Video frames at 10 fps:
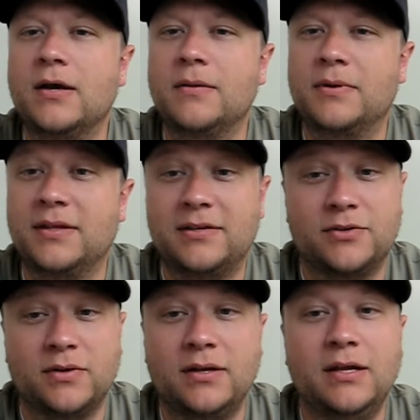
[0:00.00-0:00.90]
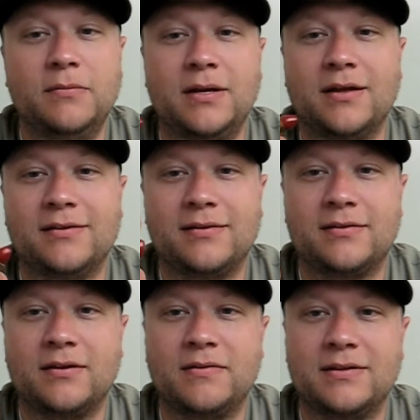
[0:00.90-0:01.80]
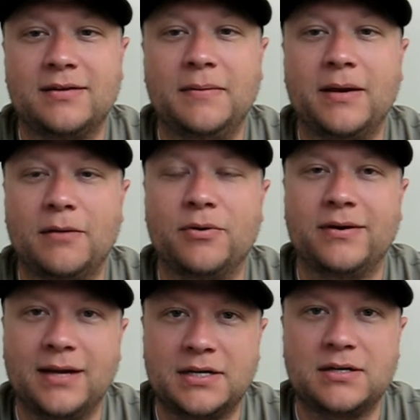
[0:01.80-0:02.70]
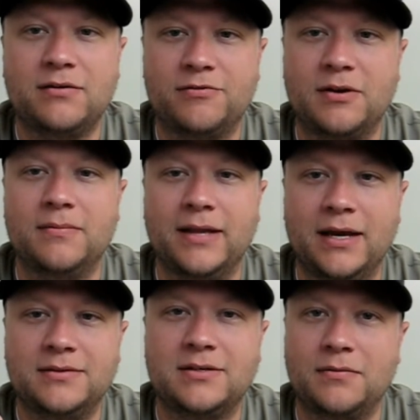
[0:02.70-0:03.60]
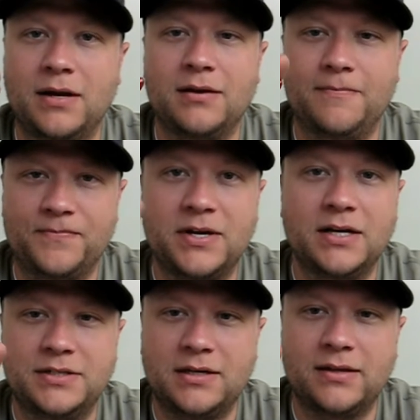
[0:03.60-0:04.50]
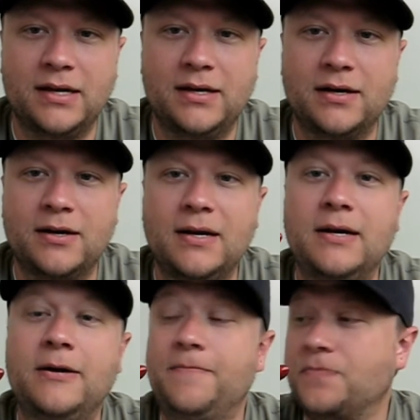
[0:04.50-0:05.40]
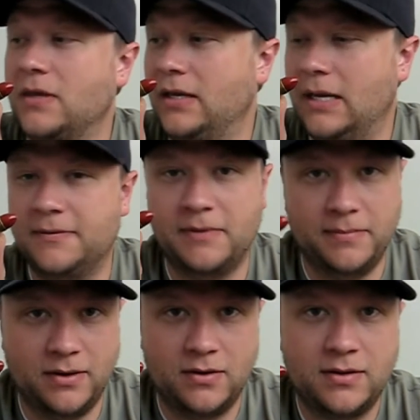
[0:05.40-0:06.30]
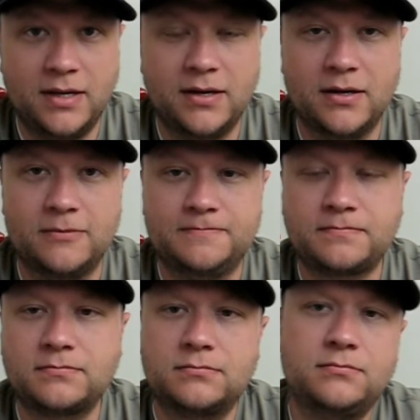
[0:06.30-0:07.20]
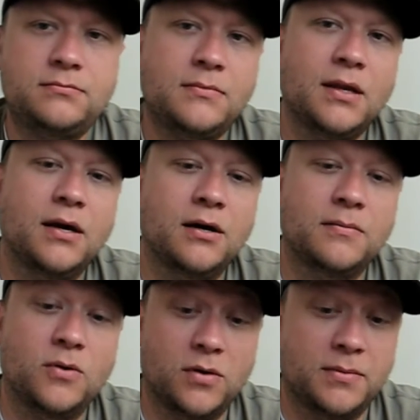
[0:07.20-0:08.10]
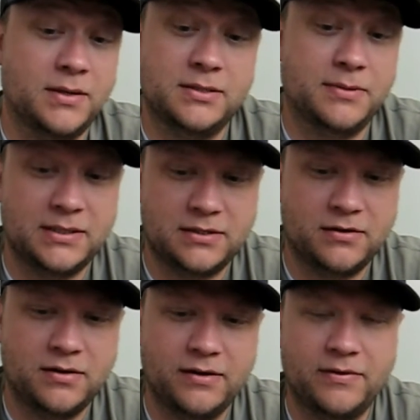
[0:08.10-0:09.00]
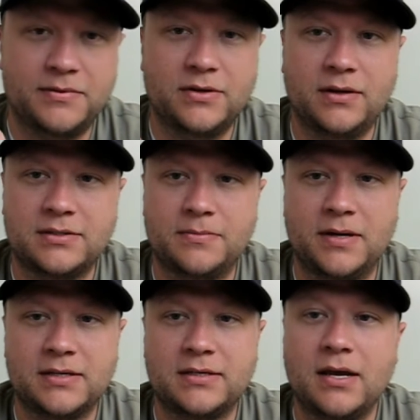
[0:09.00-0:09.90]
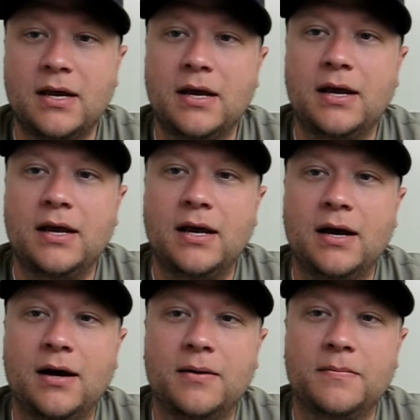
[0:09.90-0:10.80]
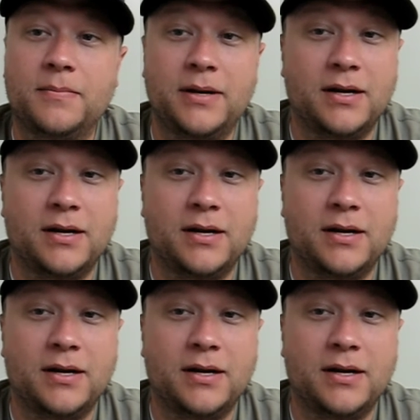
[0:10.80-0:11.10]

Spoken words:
But this is really neat because it's the same kind of protection from lead, so I'm not touching lead here. It keeps my barrel cleaner, or my suppressor if I'm shooting suppressed. But